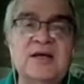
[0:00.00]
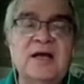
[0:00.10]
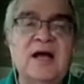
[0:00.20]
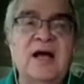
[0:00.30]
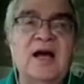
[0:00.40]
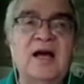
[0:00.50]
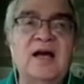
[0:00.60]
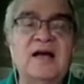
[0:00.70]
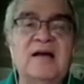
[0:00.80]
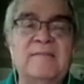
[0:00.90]

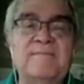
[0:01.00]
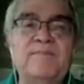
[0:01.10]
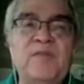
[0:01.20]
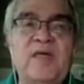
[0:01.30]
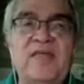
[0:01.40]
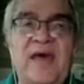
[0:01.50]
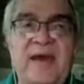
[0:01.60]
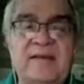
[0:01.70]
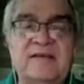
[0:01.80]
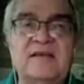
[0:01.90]
that
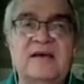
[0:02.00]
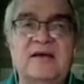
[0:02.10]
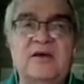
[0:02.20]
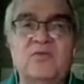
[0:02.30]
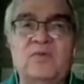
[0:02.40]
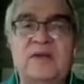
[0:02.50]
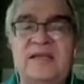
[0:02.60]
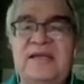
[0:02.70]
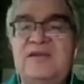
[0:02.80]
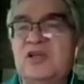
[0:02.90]
we need to
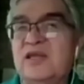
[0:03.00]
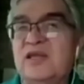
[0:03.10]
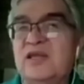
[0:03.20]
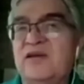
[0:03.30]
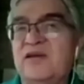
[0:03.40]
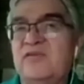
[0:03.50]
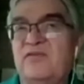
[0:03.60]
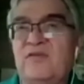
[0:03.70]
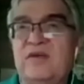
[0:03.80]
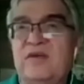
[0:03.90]
live
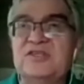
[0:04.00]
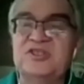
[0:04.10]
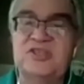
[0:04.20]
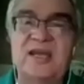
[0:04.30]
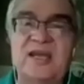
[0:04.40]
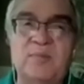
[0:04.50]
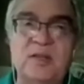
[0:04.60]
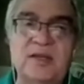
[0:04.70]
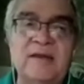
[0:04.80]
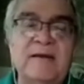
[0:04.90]
sustainably.
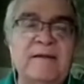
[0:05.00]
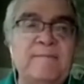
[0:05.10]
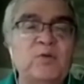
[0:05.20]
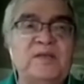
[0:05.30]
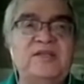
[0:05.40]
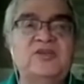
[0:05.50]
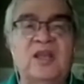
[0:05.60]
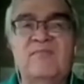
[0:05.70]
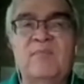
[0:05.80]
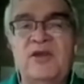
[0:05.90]
We need to love Mother
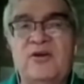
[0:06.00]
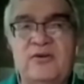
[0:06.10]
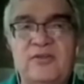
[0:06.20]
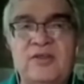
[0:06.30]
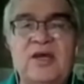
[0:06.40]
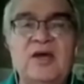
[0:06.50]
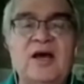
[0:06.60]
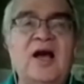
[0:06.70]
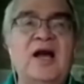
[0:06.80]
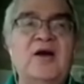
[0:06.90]
Earth.
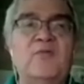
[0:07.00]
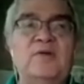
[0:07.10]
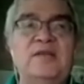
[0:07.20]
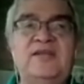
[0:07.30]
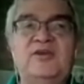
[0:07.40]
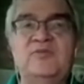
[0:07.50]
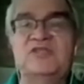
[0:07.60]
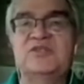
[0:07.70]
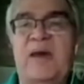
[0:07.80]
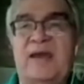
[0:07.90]
We need to
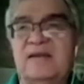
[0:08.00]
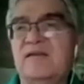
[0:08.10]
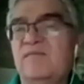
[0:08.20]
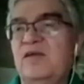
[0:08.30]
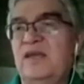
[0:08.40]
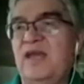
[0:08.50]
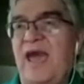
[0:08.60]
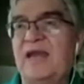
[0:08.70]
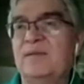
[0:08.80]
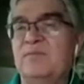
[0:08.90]
respect the
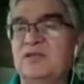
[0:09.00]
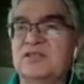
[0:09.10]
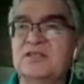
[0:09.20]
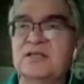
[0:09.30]
animals,